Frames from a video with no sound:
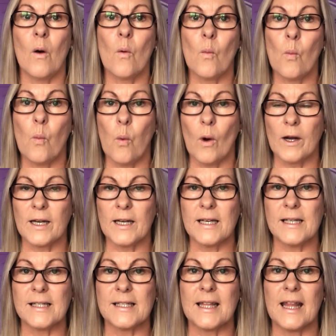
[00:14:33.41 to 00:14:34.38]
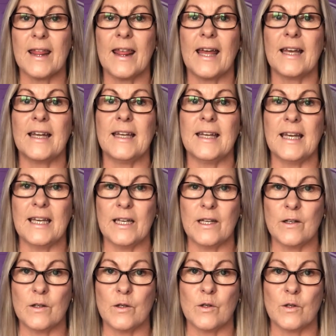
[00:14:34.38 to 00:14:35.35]
what it is that they
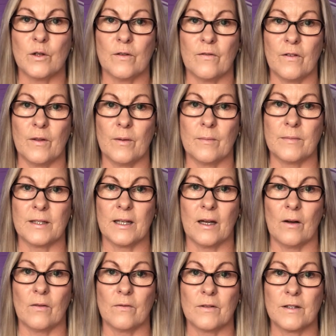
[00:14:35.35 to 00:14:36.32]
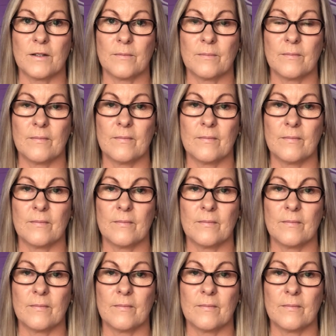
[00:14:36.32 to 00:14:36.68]
need to do for themselves.